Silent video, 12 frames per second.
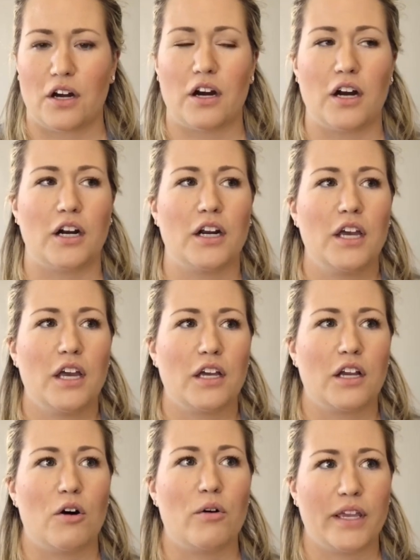are
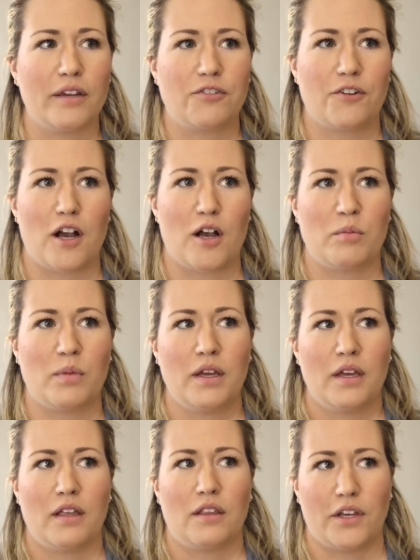going from
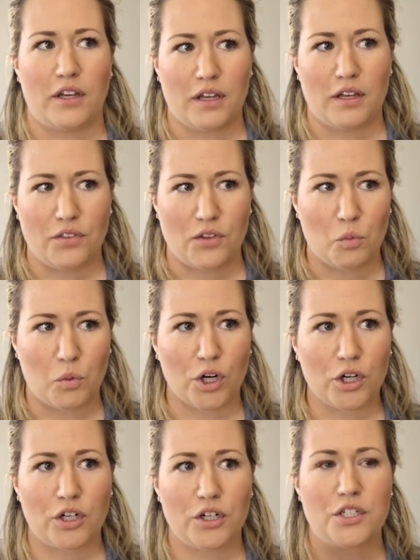the
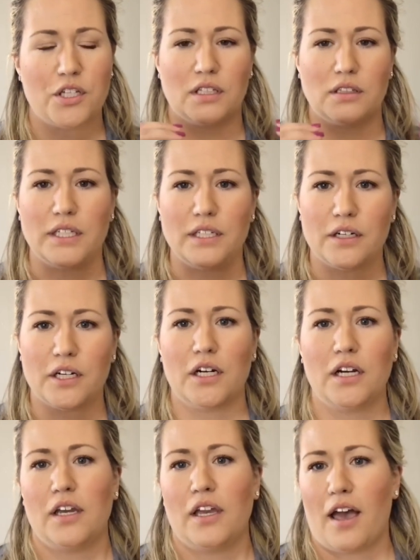worker to the leader.